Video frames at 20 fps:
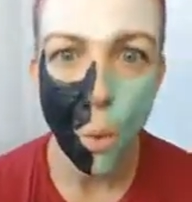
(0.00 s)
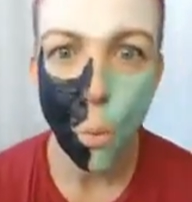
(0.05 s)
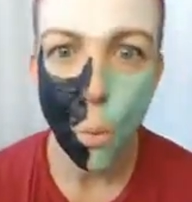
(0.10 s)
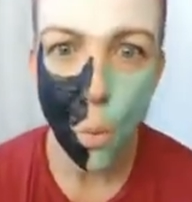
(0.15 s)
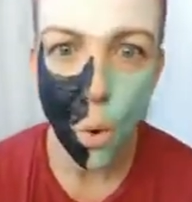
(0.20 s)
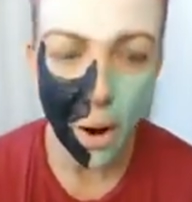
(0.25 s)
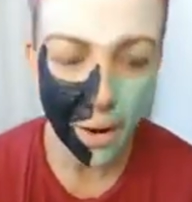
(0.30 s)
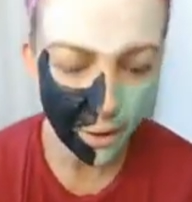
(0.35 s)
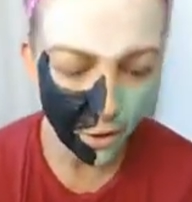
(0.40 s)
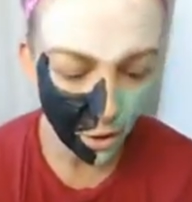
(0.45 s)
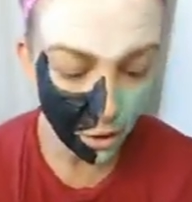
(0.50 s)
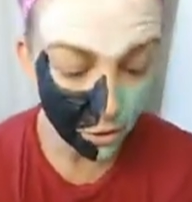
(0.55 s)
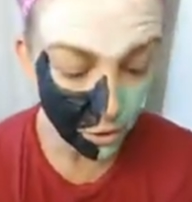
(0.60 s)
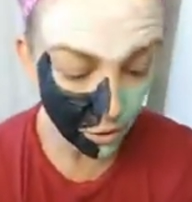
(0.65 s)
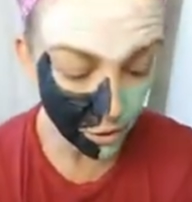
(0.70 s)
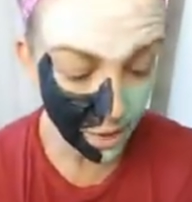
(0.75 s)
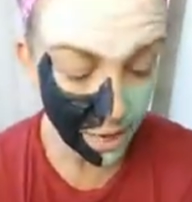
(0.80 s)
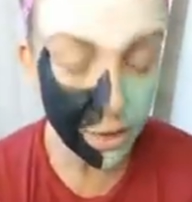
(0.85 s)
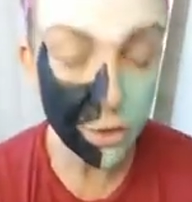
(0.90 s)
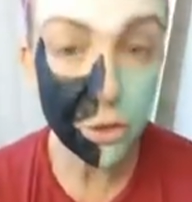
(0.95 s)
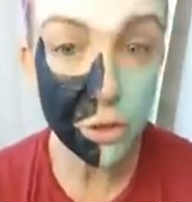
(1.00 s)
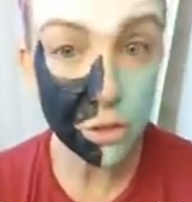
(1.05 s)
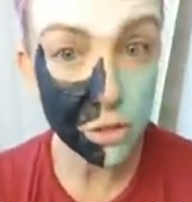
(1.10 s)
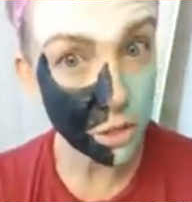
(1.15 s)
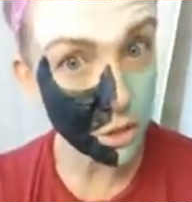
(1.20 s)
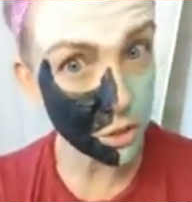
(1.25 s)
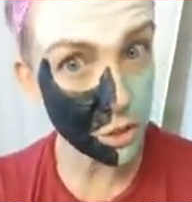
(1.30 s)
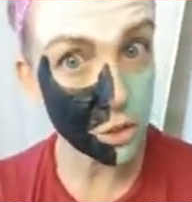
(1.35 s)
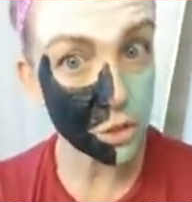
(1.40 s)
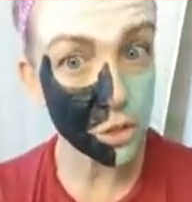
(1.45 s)
why not? You can use
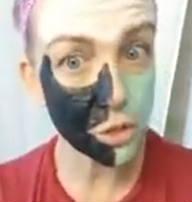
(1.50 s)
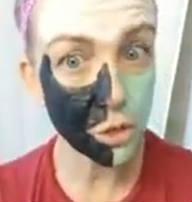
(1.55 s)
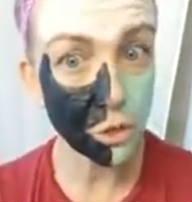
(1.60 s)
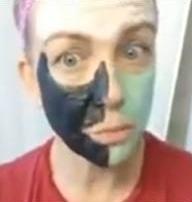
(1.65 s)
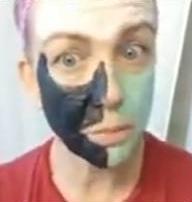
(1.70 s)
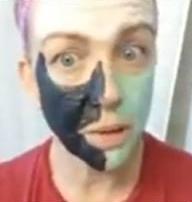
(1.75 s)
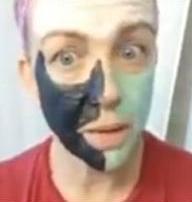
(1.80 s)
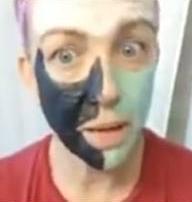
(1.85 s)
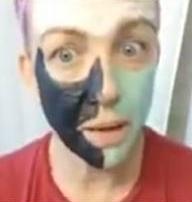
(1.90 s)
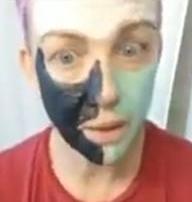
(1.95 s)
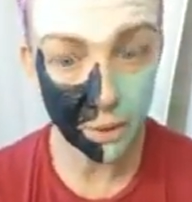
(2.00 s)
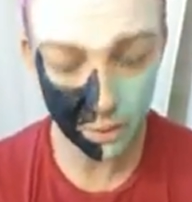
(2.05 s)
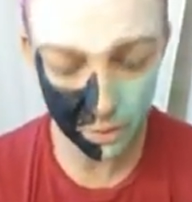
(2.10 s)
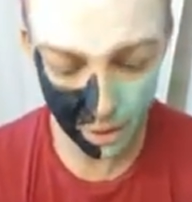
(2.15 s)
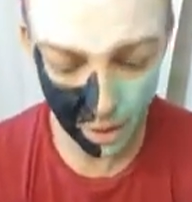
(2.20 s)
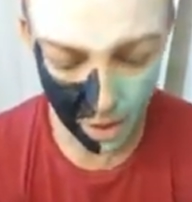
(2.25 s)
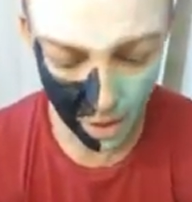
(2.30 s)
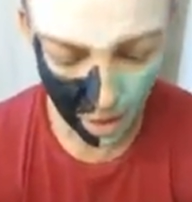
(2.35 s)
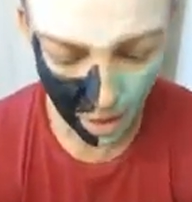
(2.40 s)
it to scoop it out.